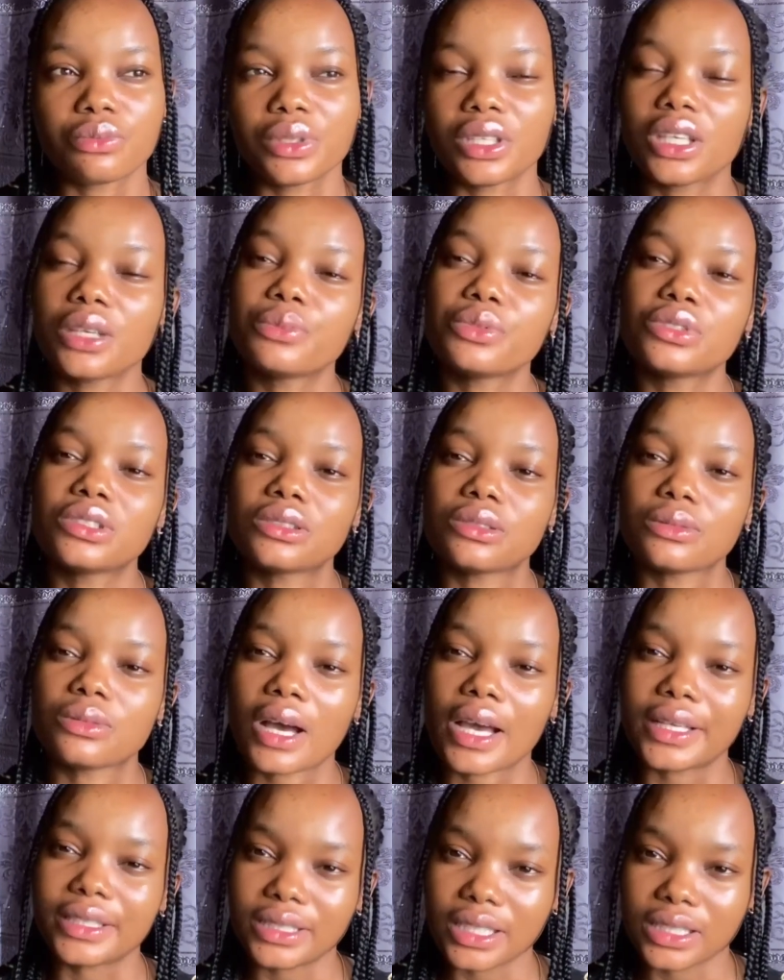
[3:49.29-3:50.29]
be able
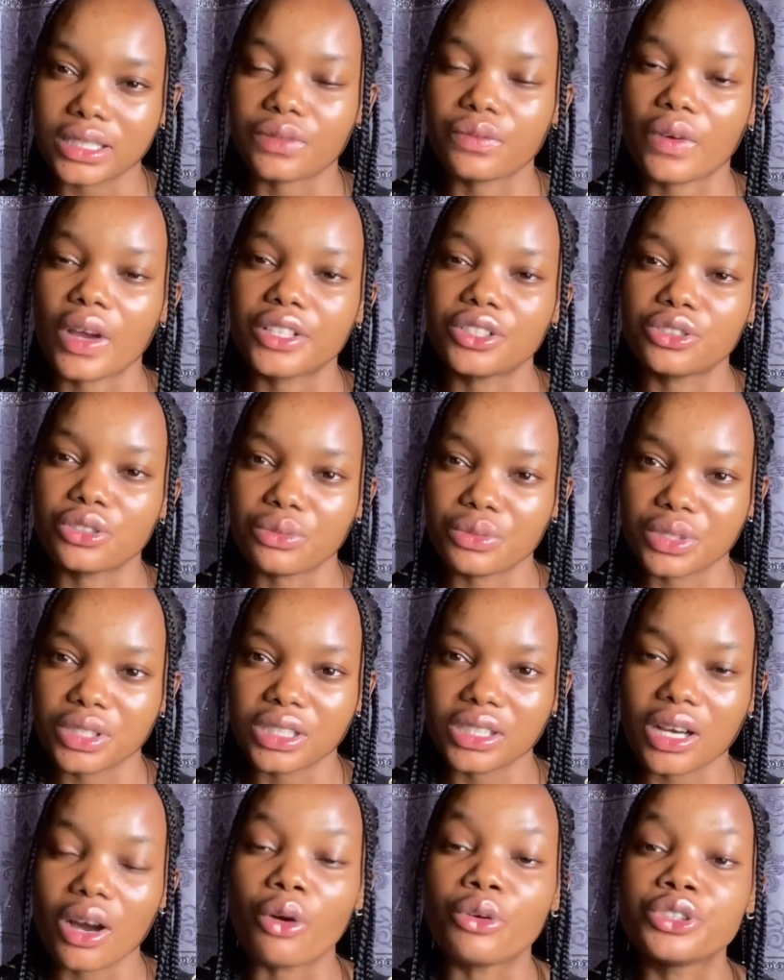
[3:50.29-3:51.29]
to identify the
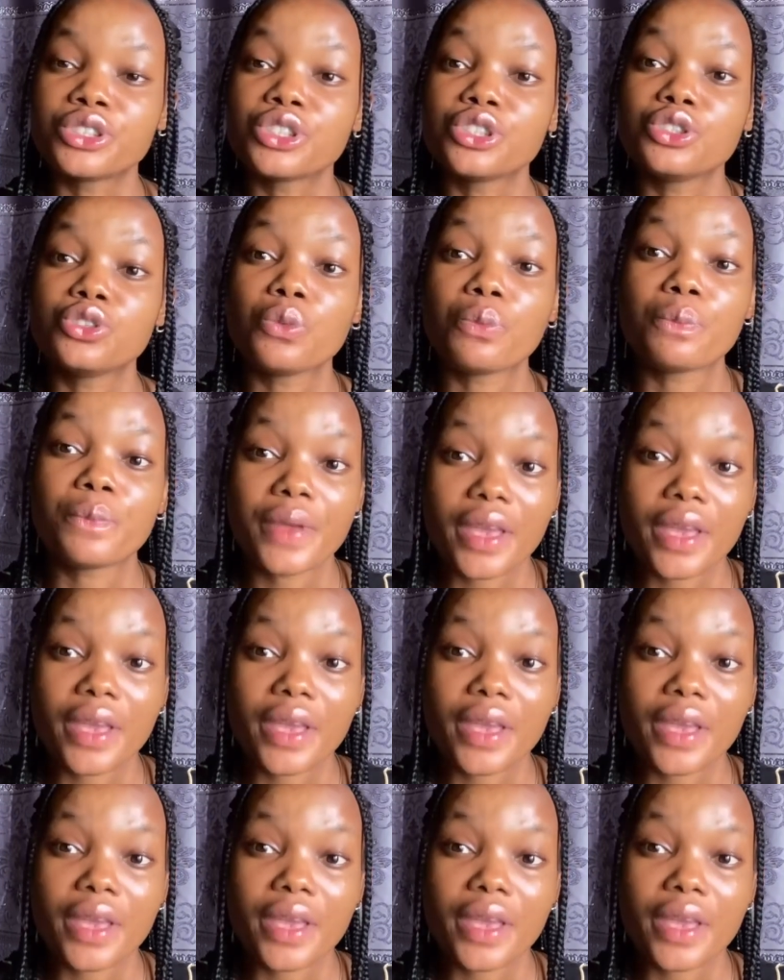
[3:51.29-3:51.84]
original until you